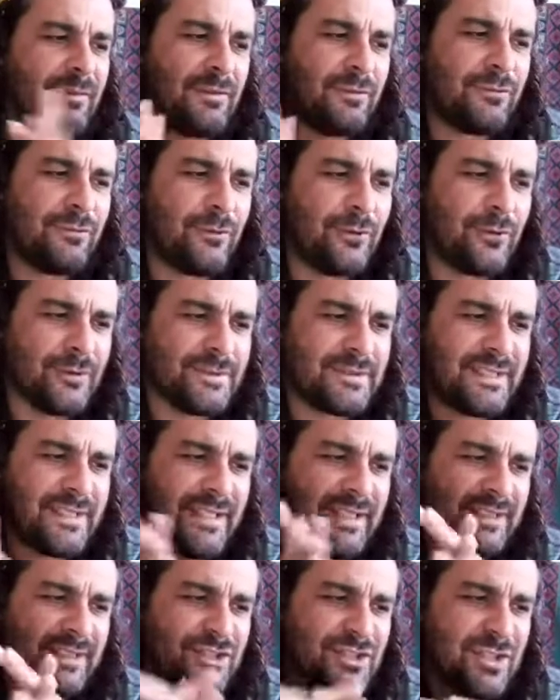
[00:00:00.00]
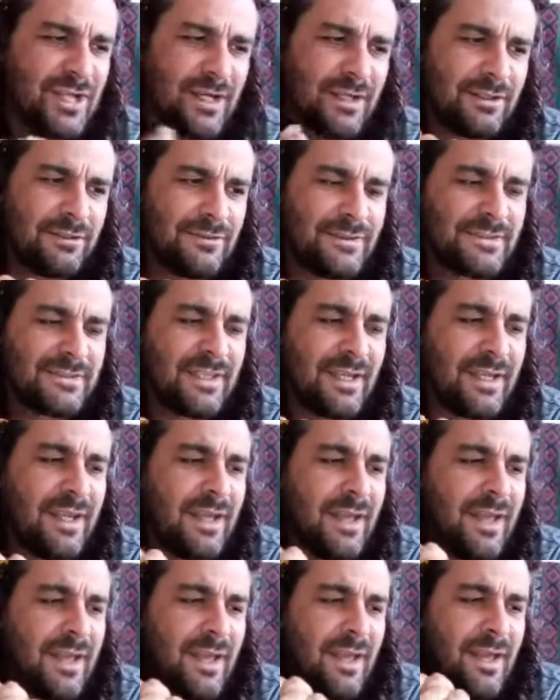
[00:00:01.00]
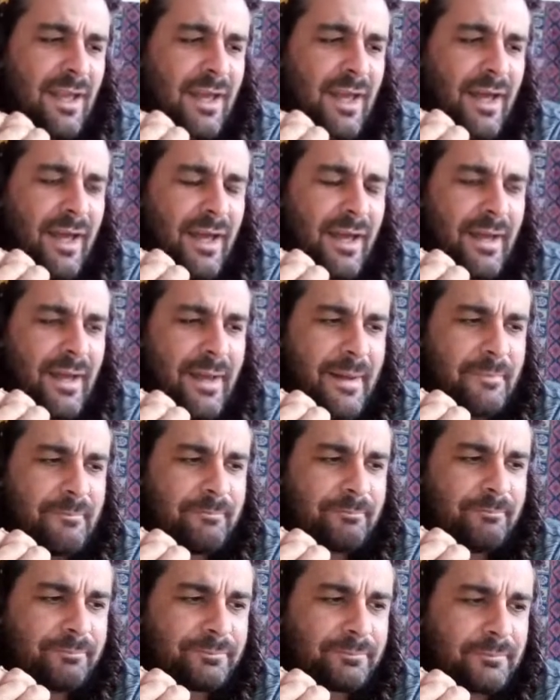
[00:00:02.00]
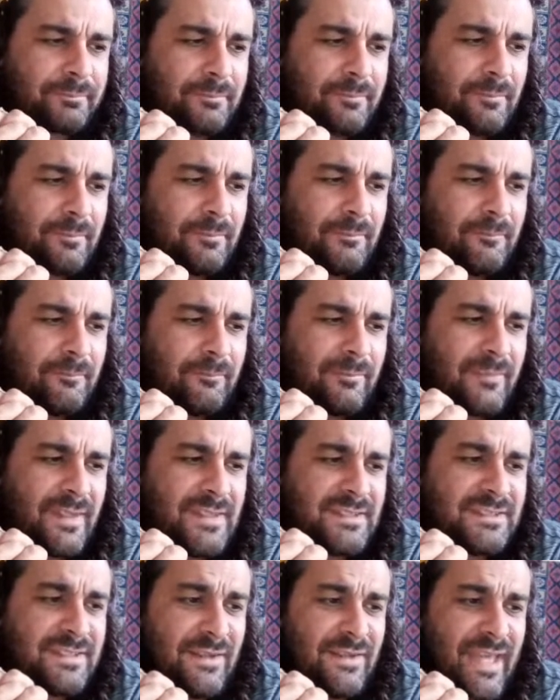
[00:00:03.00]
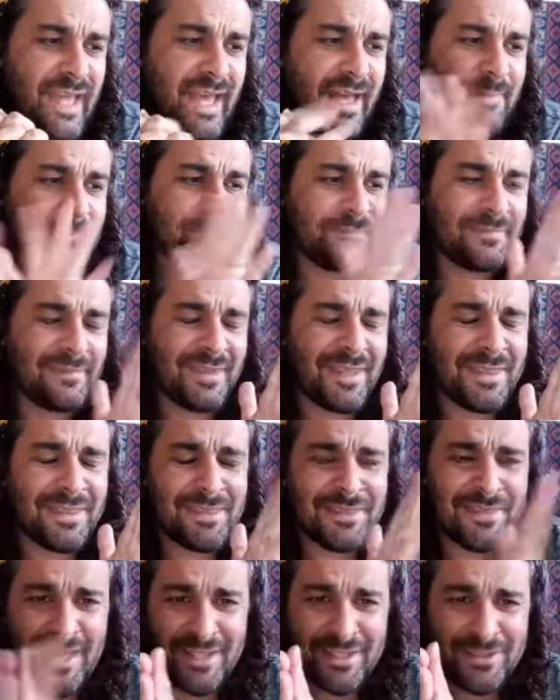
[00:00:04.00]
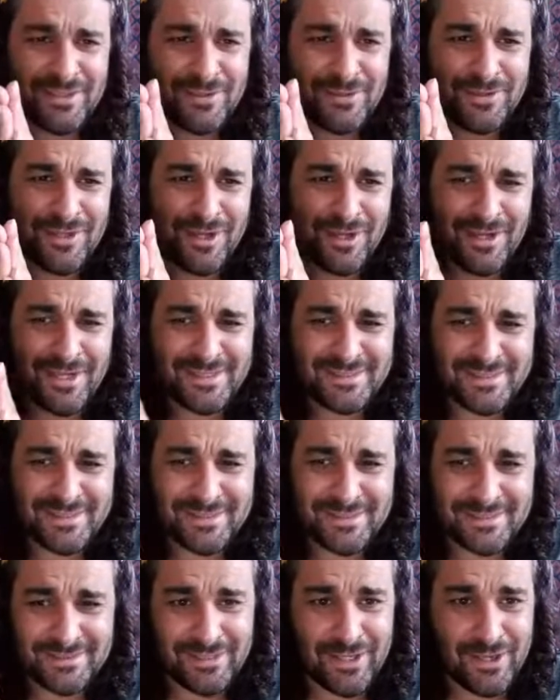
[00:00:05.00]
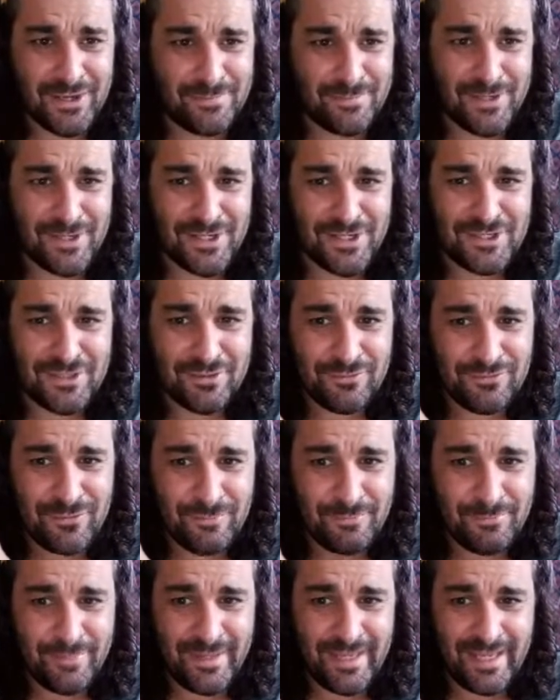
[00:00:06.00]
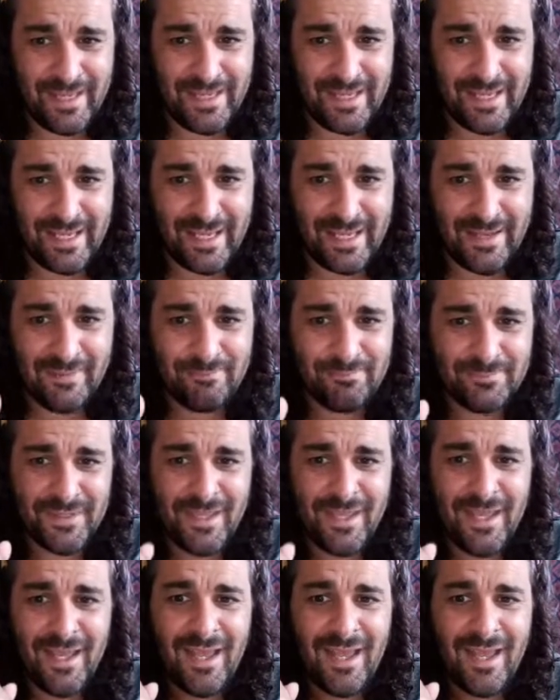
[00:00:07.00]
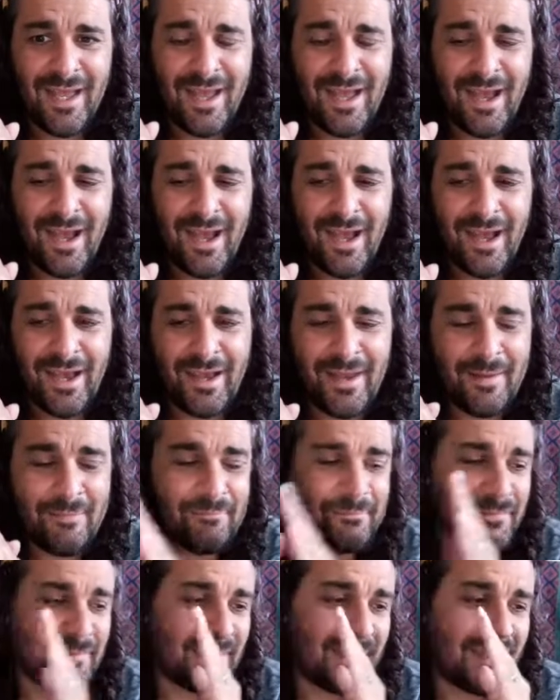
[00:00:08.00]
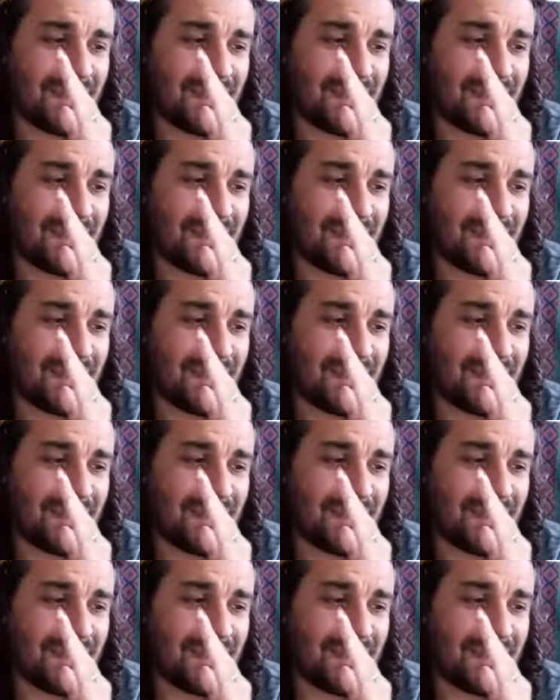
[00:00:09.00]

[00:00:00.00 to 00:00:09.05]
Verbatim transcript: the 14 chakras. Um, so yeah, thank you guys so much for being here. Um,